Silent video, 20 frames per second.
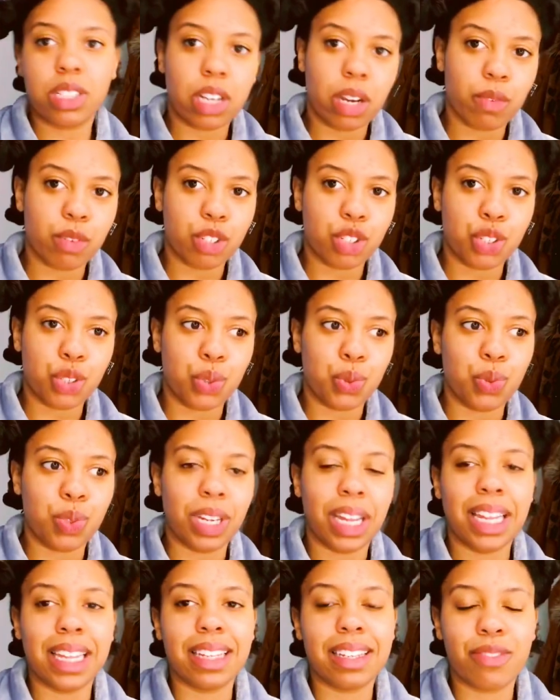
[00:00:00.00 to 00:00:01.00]
out routine,
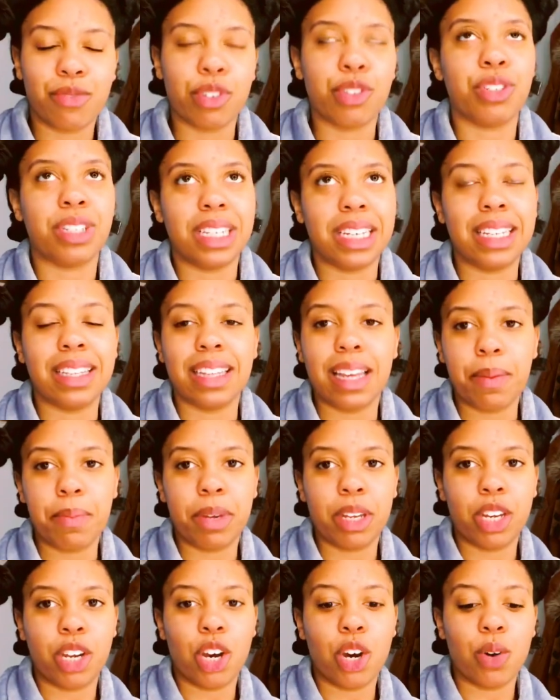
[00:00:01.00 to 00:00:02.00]
let me
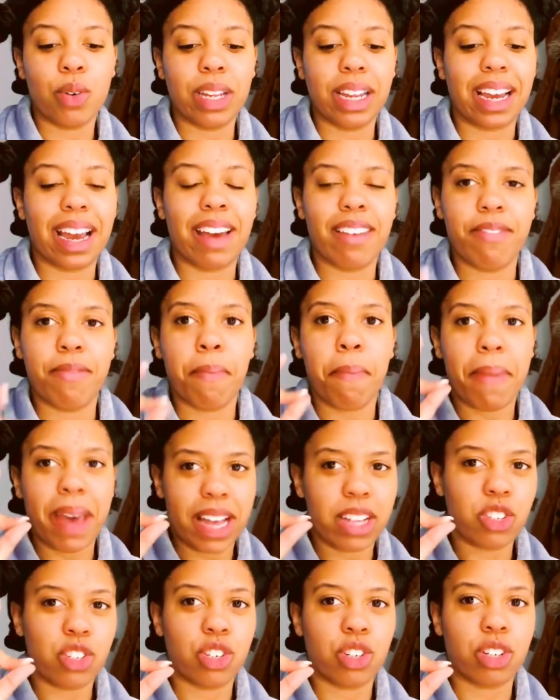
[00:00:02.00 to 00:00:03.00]
know. Like, I've
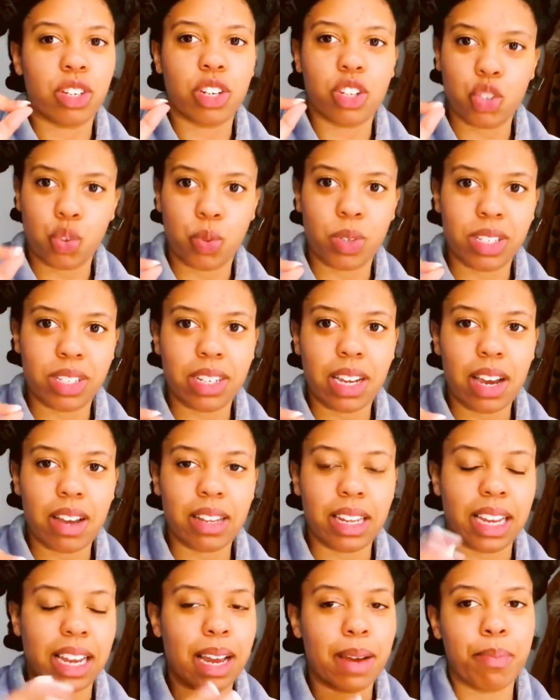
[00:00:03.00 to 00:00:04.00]
mastered a twist out.
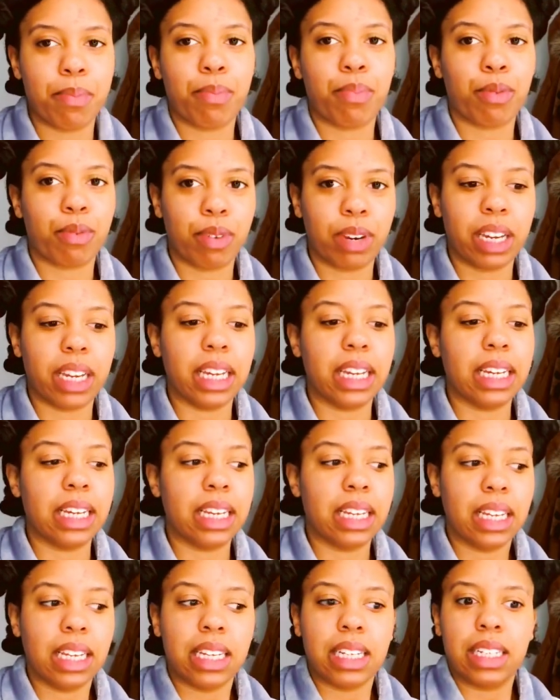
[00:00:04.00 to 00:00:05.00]
Like, I'm pretty
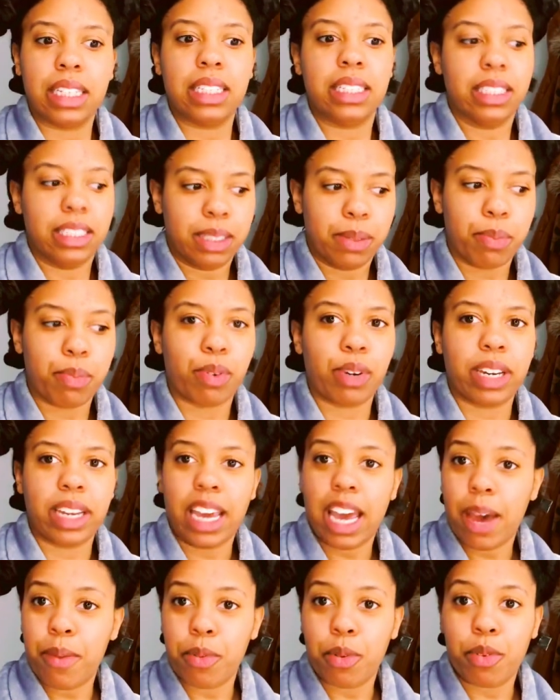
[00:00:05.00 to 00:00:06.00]

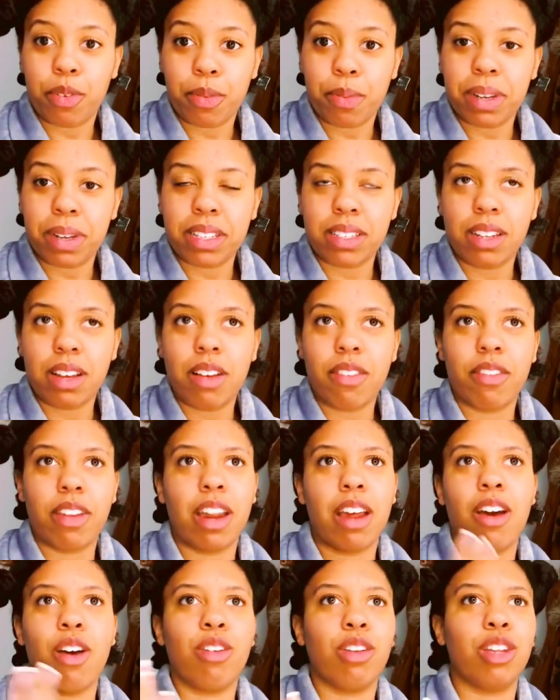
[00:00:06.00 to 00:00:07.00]
happy with myself, and
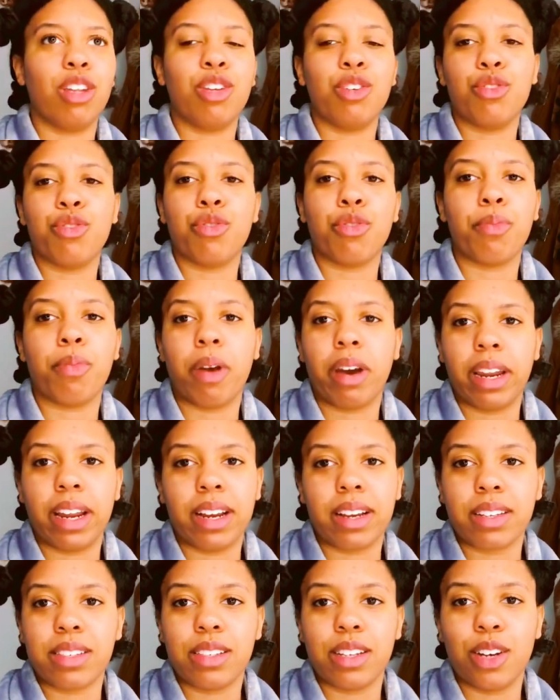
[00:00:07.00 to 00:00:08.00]
I only use 3
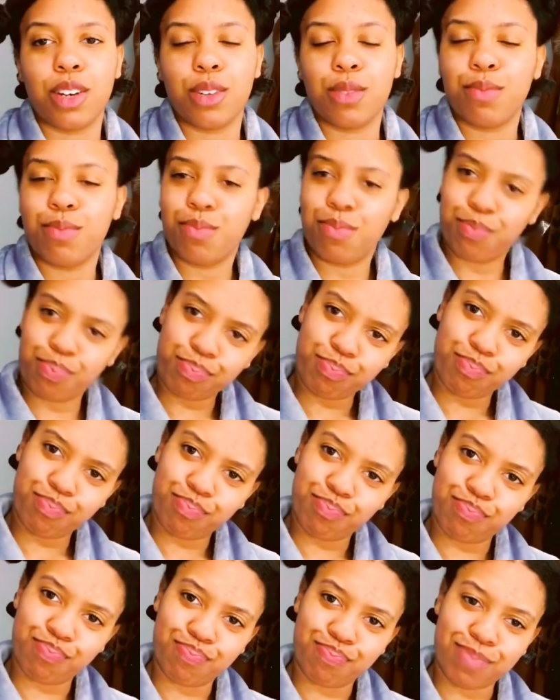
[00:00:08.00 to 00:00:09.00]
products, so
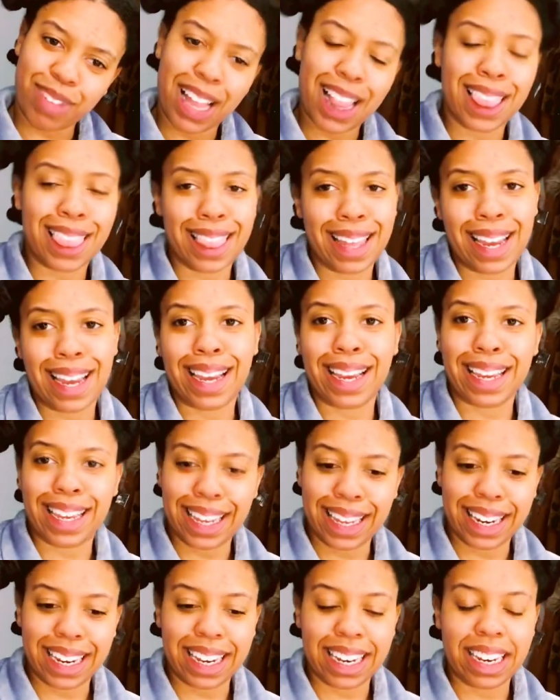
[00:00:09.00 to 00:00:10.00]
let's
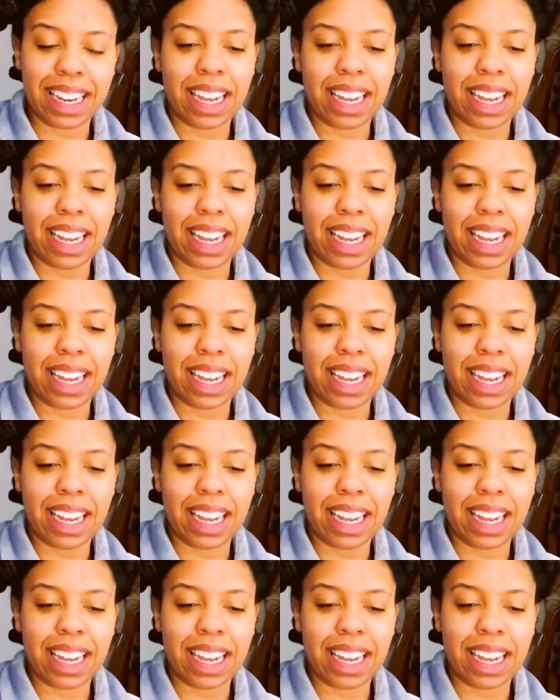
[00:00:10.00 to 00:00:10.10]
get it.